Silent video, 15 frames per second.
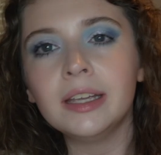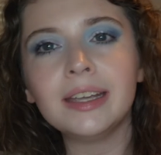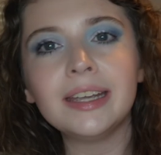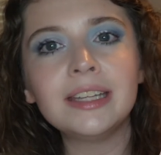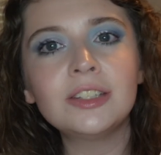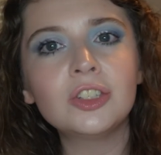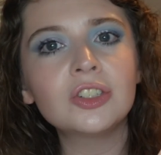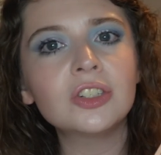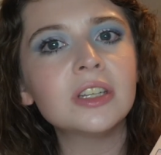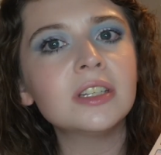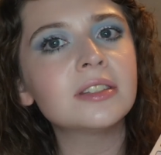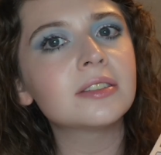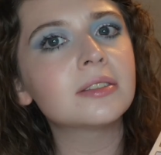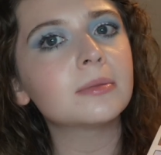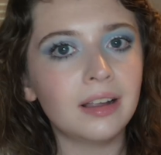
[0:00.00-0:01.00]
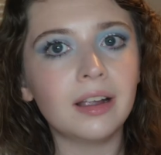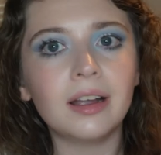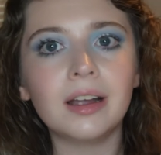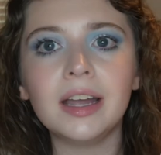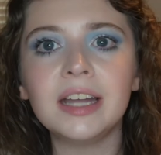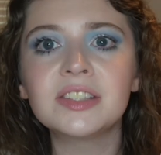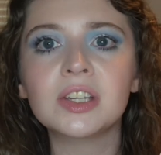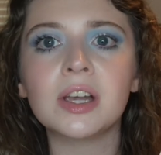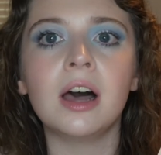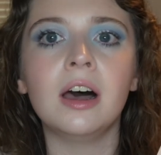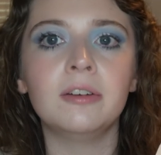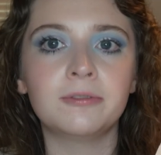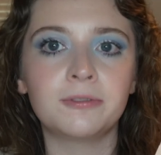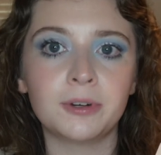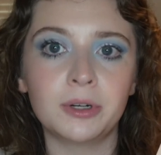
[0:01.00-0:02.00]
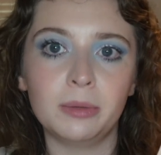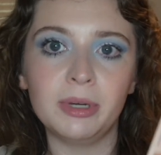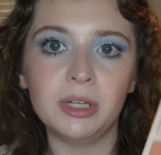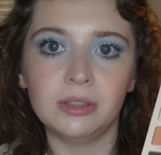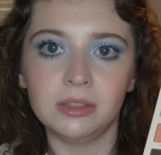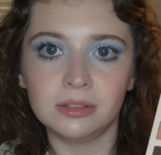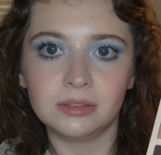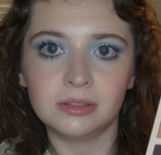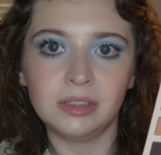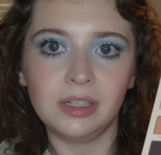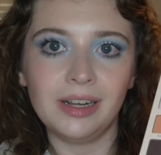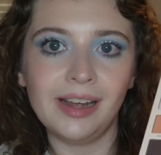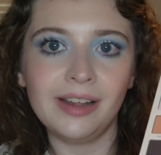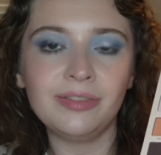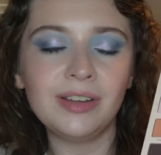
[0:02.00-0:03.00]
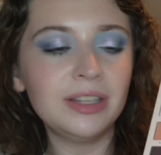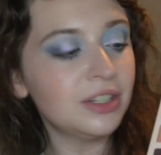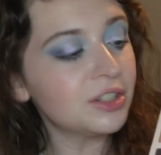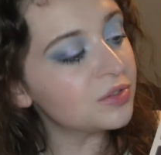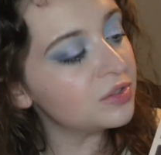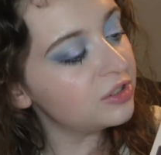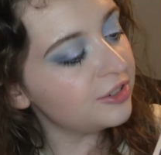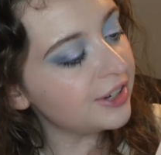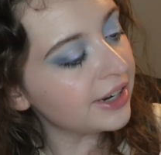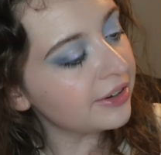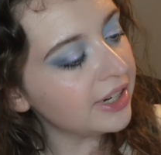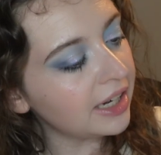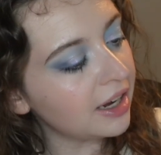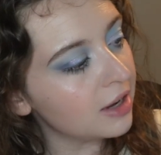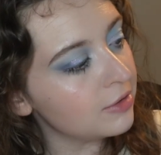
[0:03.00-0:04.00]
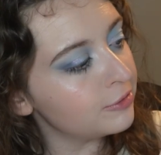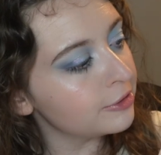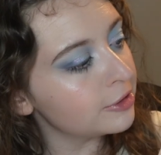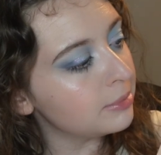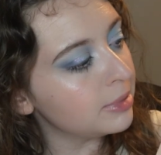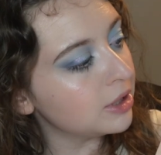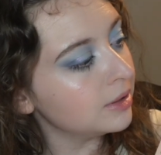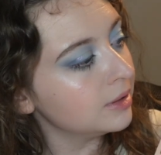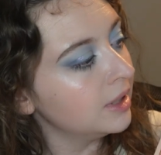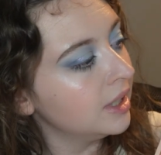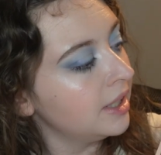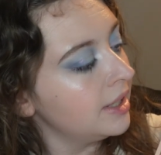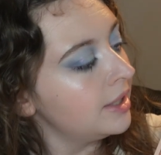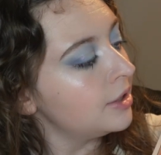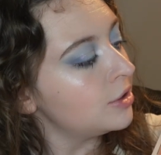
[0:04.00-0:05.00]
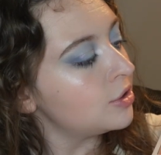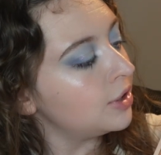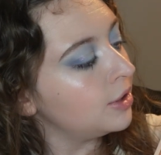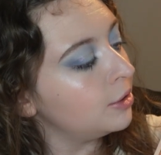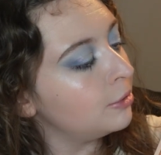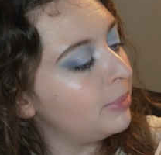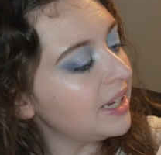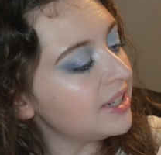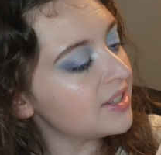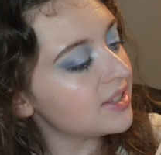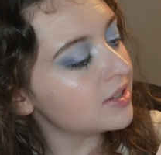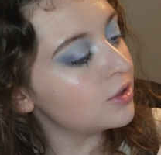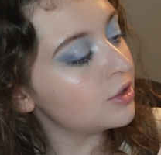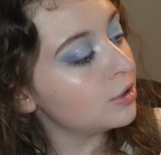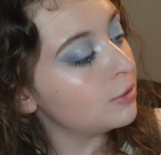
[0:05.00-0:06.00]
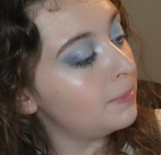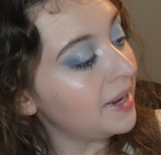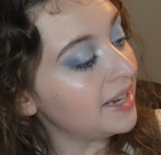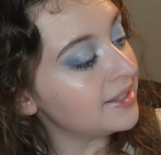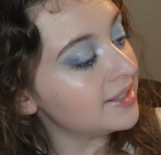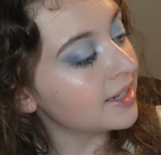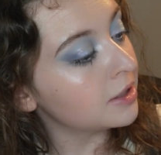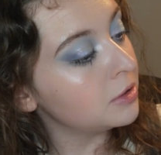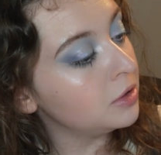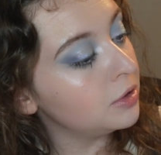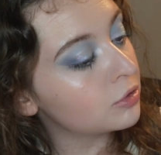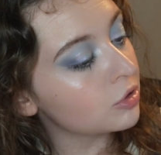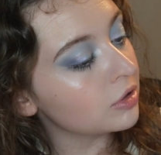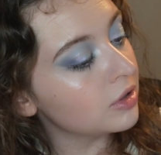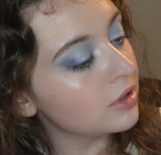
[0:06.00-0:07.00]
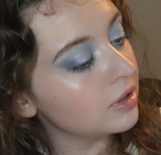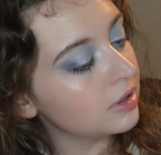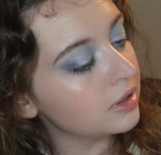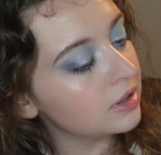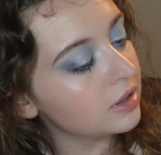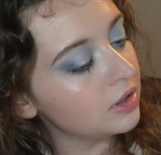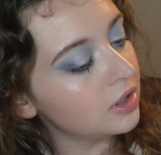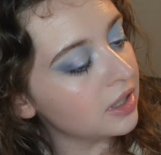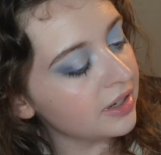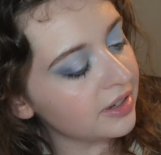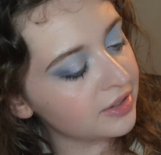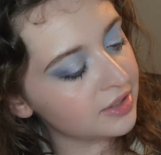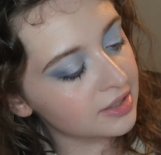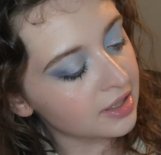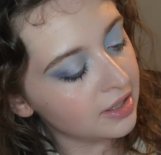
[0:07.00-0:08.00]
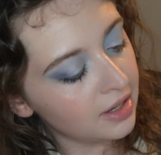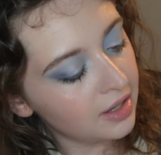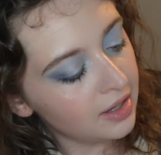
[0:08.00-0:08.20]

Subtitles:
It's comfortable. I find this very comfortable to do basic neutral looks,